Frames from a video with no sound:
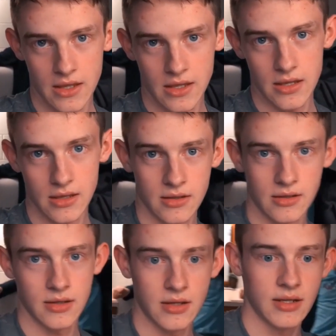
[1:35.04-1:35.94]
eight
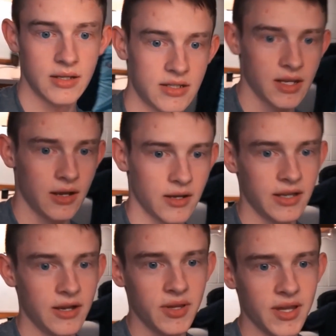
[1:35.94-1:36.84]
fifty. It is,
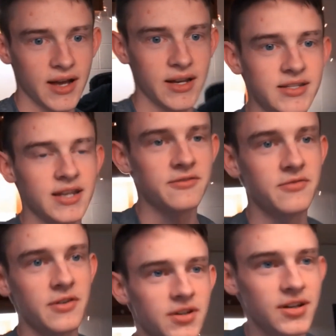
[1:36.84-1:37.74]
oh yeah, it is eight
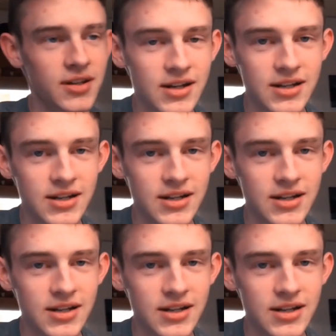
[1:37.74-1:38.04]
fifty. It